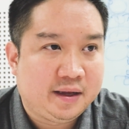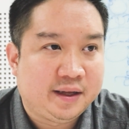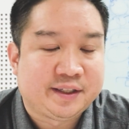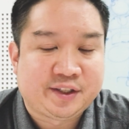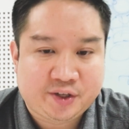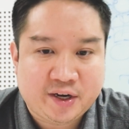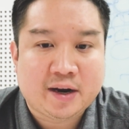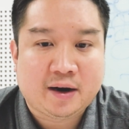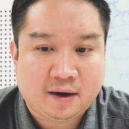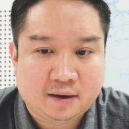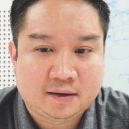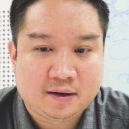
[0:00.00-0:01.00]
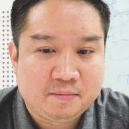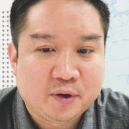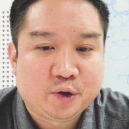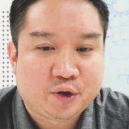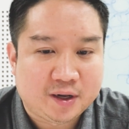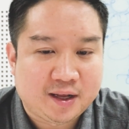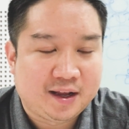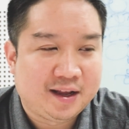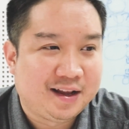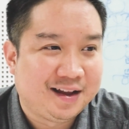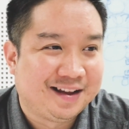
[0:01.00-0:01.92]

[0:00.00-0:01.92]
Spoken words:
is shared mutually,